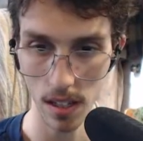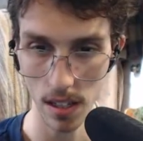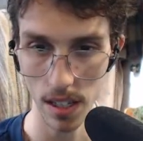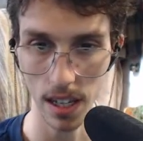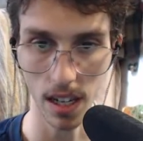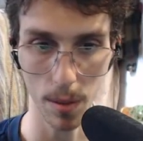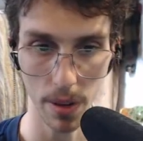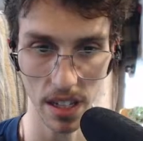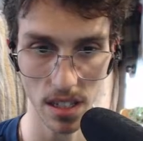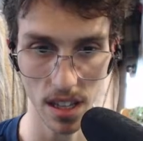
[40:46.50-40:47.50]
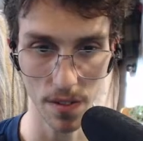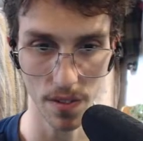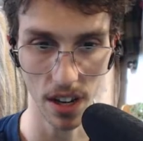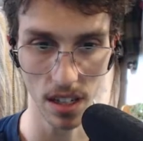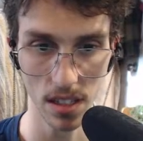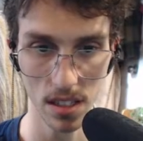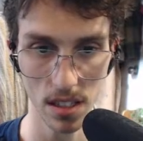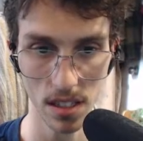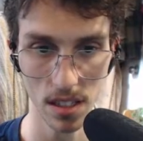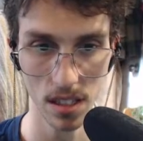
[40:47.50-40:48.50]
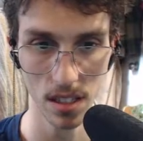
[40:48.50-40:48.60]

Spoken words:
Can I paste the effects?